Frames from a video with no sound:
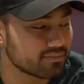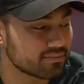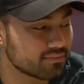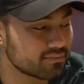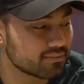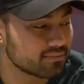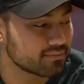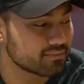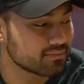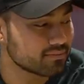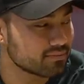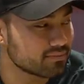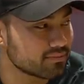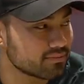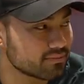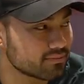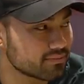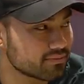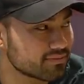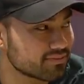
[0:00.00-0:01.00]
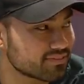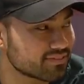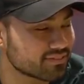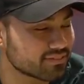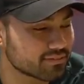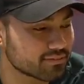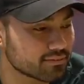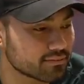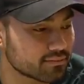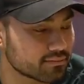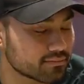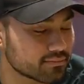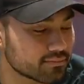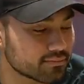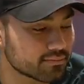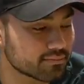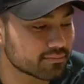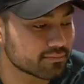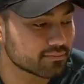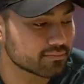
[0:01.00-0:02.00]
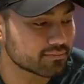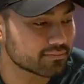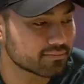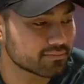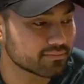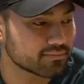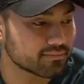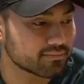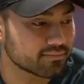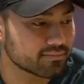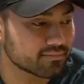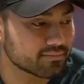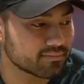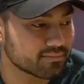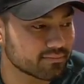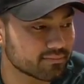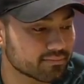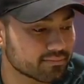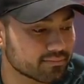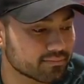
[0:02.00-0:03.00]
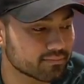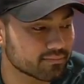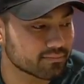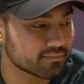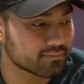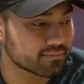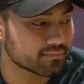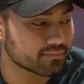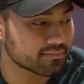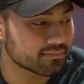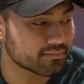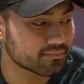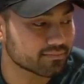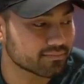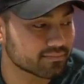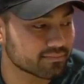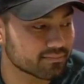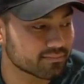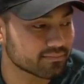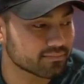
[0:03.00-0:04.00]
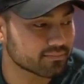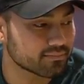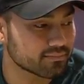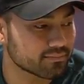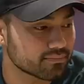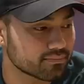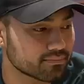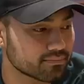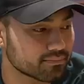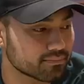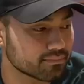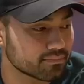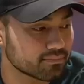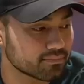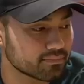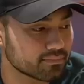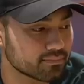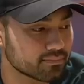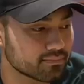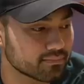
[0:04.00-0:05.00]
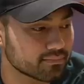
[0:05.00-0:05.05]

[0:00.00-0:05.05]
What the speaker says: (not speaking)